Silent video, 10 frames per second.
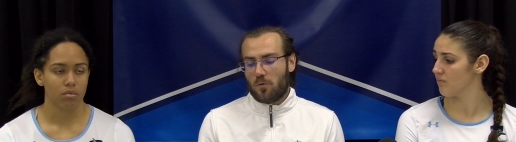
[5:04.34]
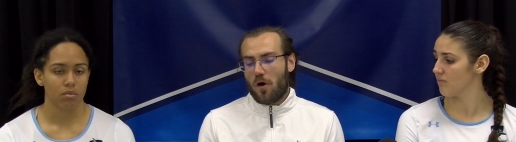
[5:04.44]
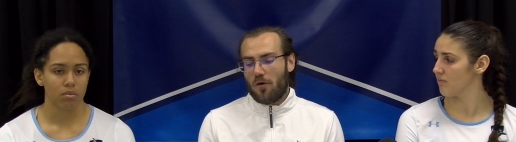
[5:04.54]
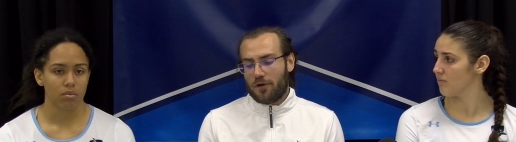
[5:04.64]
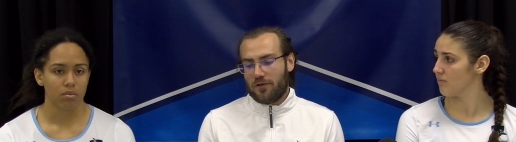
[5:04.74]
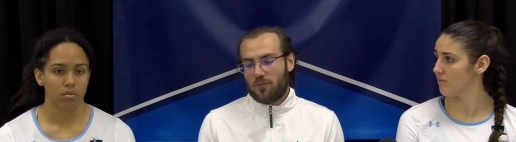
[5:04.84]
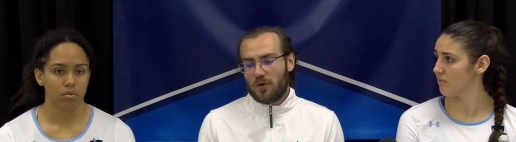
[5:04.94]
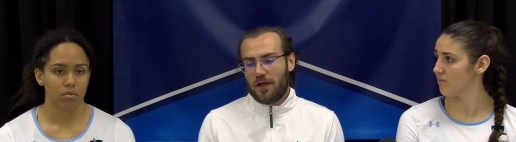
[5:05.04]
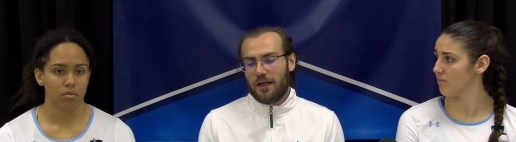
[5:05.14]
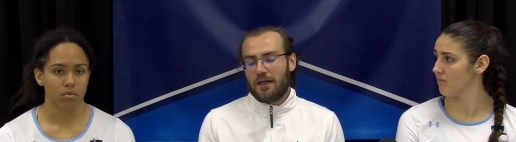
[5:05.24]
Speaker 1: quality of
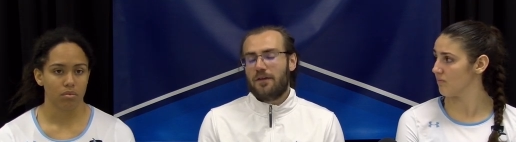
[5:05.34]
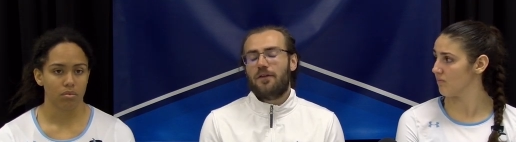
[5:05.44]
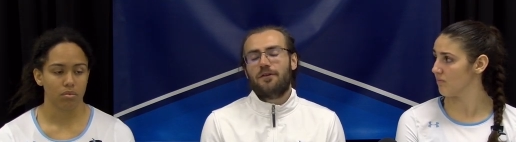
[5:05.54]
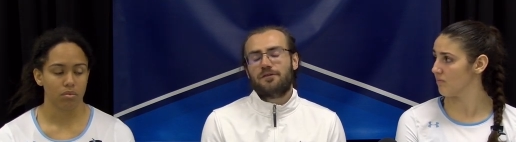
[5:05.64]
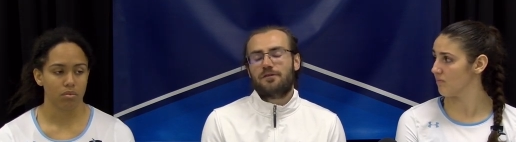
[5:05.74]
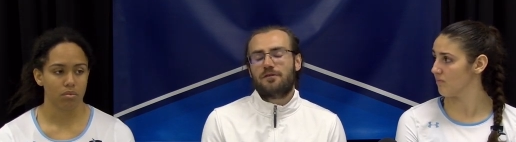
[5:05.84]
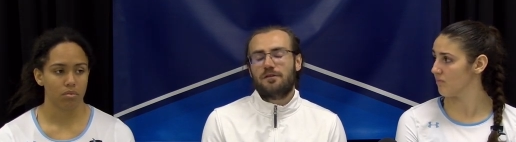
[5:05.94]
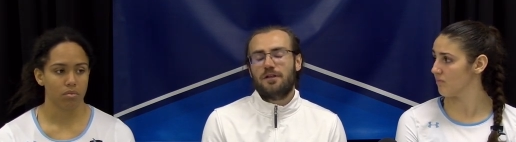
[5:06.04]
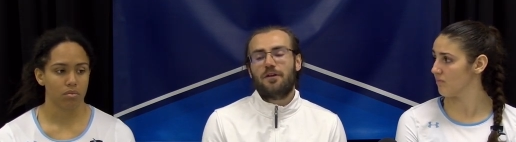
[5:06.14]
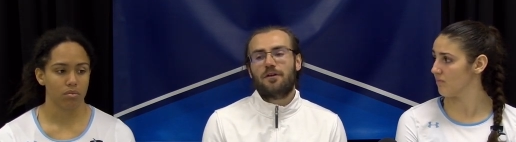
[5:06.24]
play, and then there's
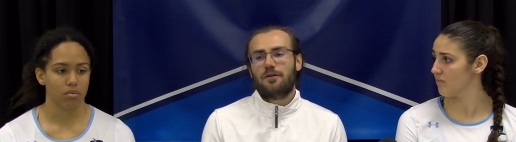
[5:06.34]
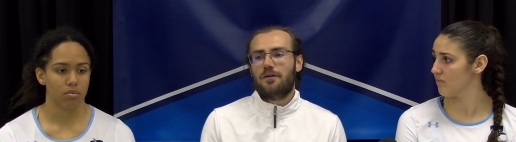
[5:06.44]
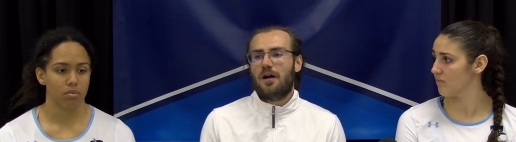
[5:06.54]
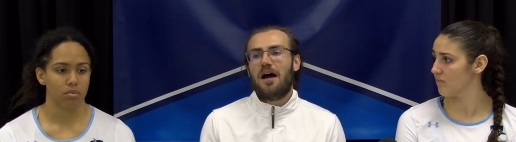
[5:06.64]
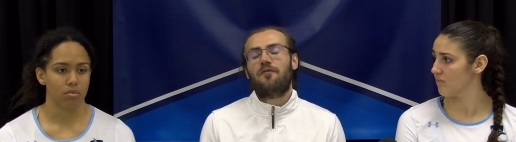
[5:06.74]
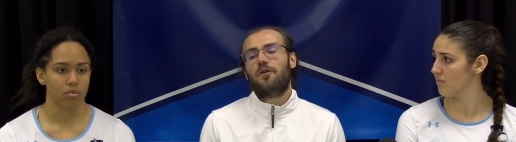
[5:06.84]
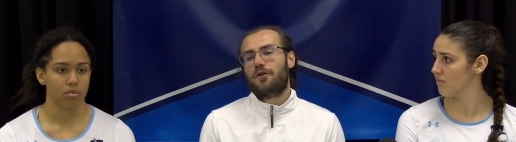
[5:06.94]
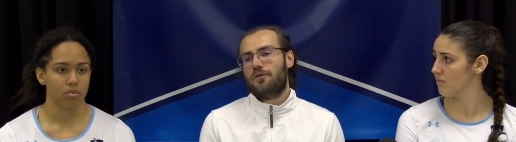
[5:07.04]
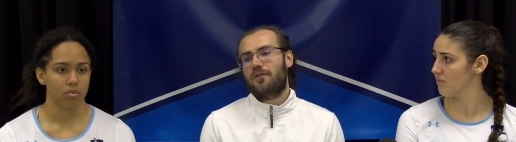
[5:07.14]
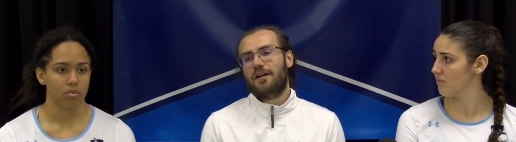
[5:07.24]
the other how far
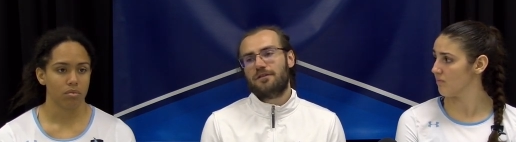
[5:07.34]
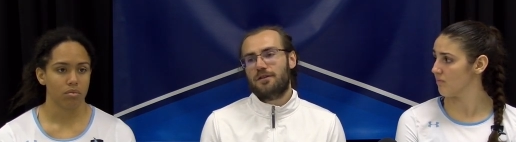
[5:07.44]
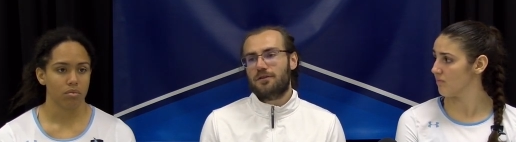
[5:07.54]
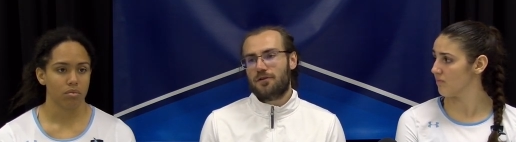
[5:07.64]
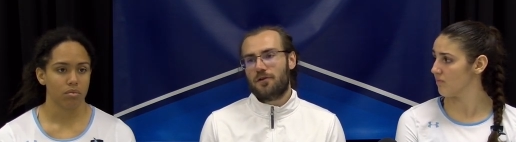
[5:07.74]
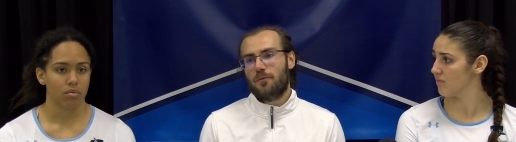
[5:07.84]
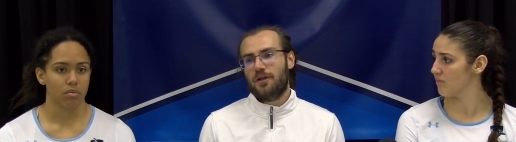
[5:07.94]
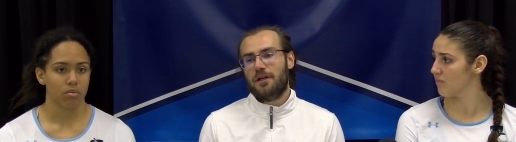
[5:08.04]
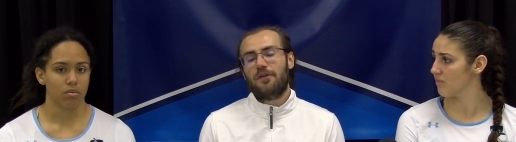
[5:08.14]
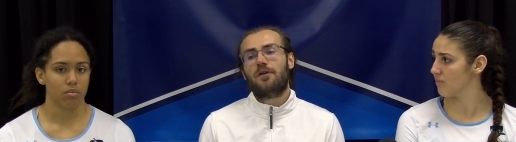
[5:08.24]
you advance in the
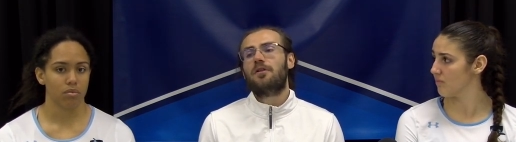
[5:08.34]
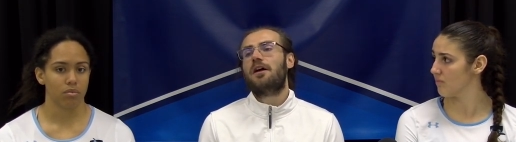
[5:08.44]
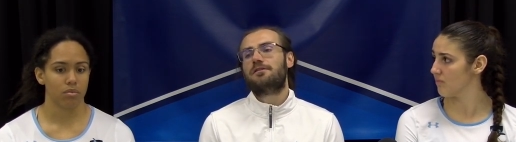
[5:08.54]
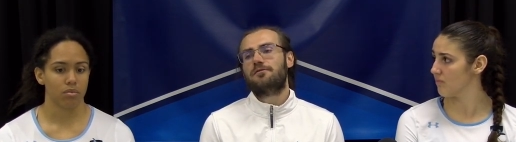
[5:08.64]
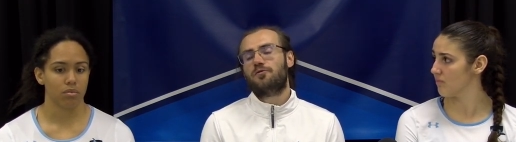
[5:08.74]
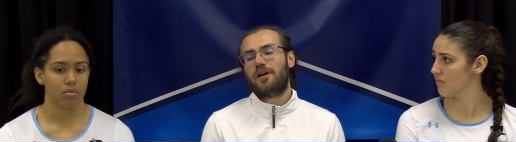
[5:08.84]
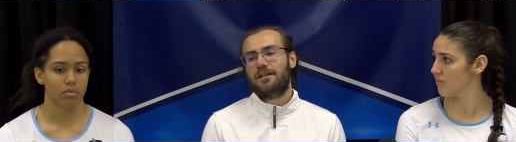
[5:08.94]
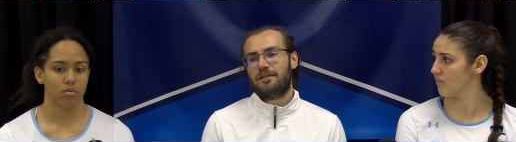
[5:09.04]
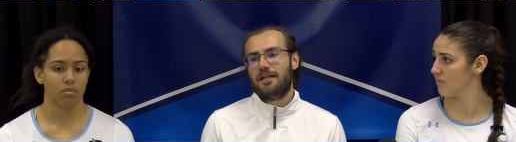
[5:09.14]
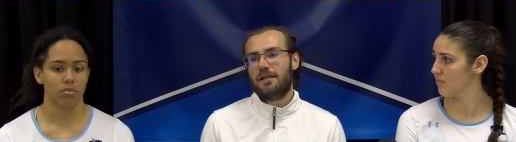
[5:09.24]
tournament. And there are lots of
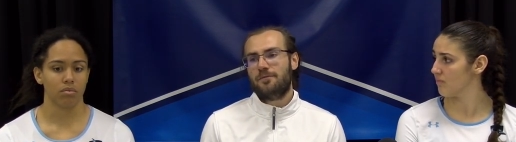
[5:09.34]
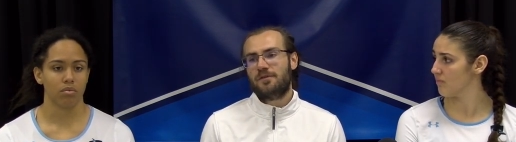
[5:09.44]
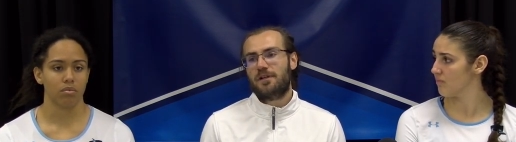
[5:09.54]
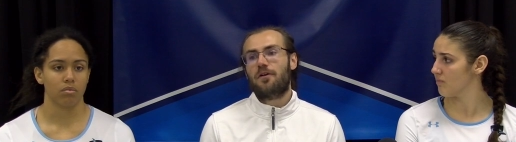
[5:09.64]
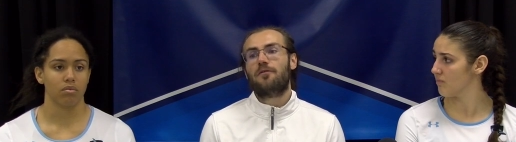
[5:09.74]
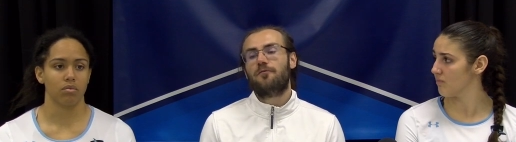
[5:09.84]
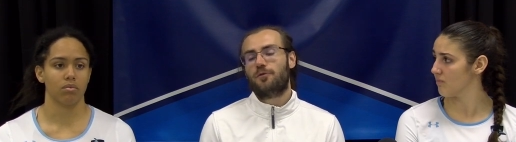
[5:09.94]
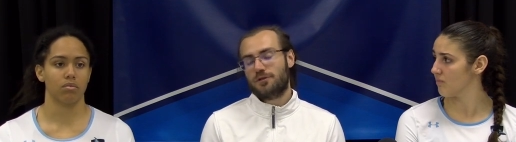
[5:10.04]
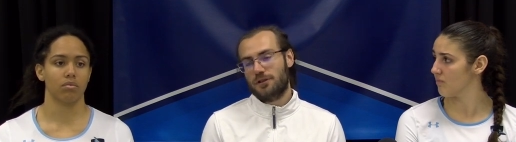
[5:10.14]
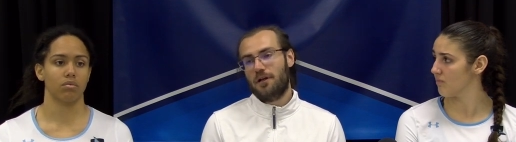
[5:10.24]
great teams that aren't
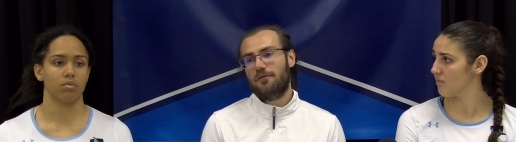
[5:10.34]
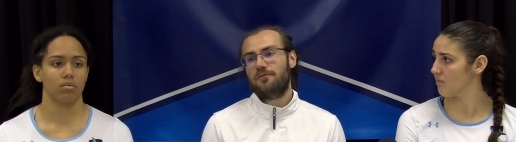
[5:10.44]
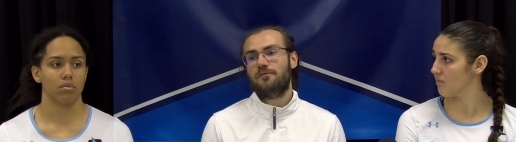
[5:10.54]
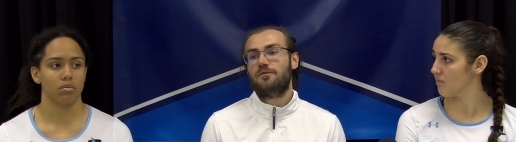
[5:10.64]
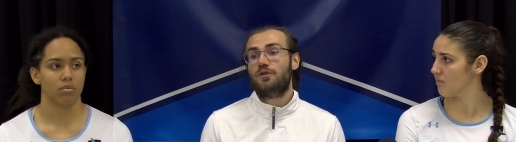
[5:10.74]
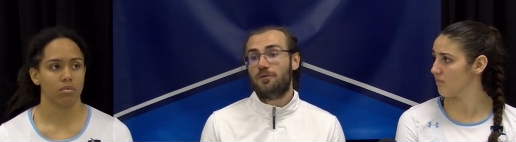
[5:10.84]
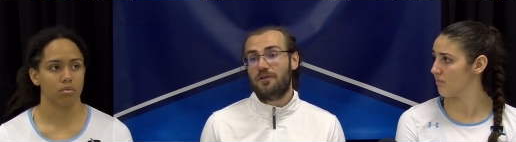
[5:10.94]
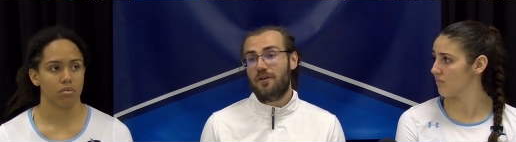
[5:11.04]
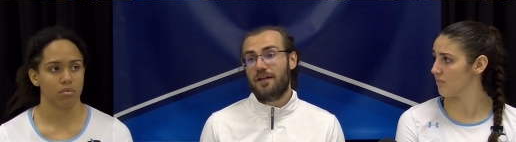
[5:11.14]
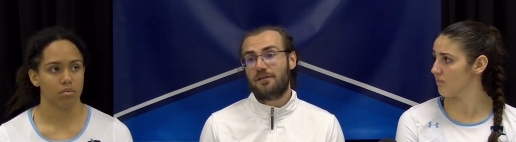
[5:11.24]
fortunate enough to
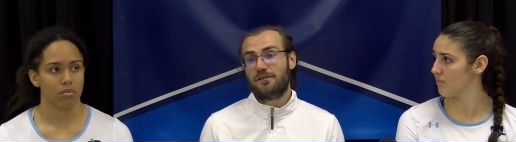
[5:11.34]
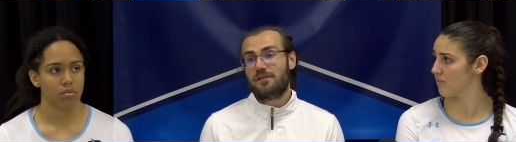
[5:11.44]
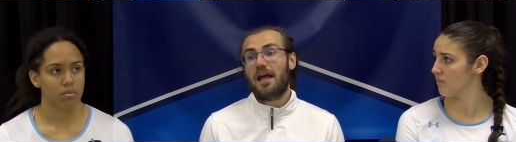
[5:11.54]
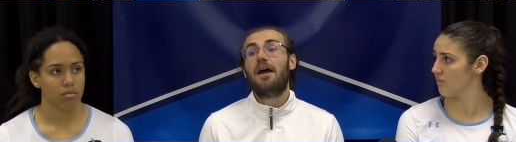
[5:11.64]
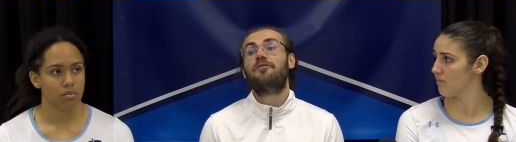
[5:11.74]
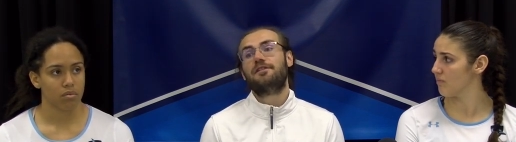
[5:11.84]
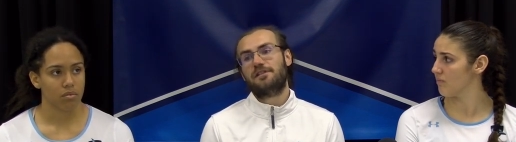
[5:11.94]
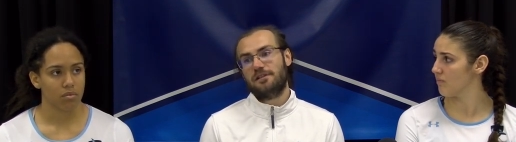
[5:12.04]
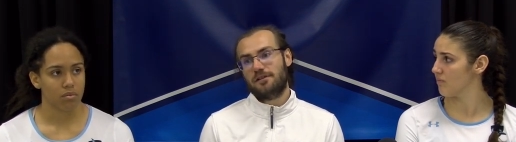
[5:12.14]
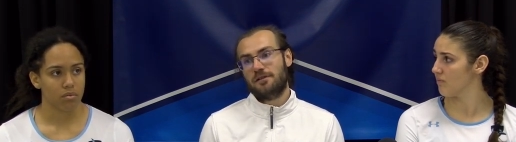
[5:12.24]
advance every
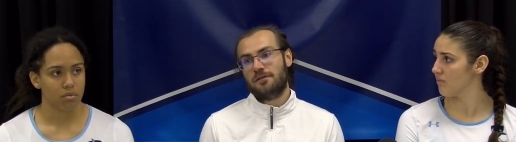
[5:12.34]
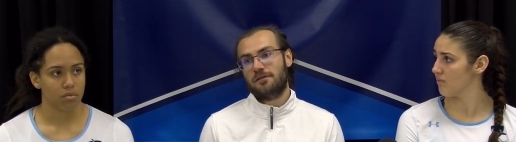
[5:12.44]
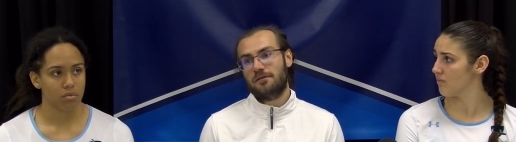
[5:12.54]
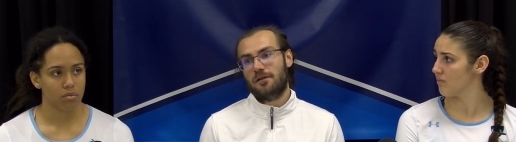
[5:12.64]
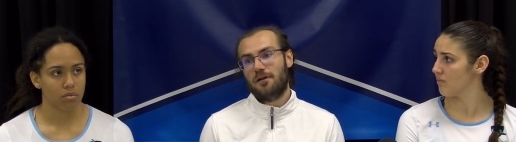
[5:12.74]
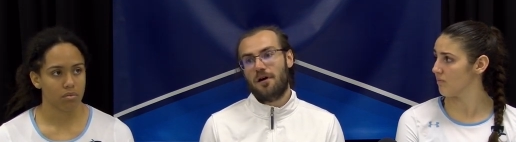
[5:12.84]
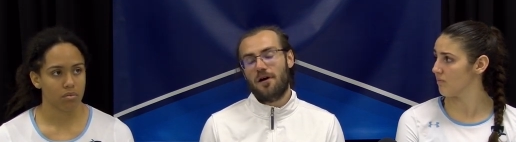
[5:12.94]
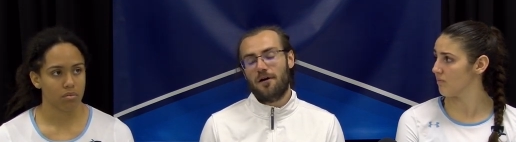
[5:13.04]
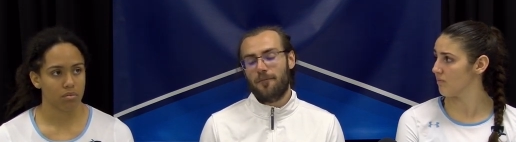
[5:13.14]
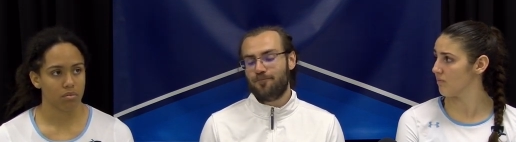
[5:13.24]
season.
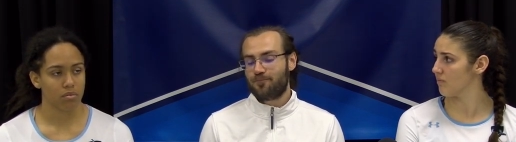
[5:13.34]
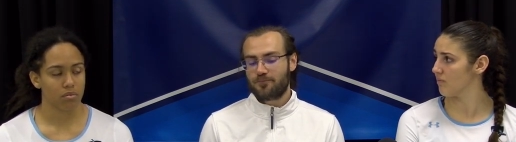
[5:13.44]
Um,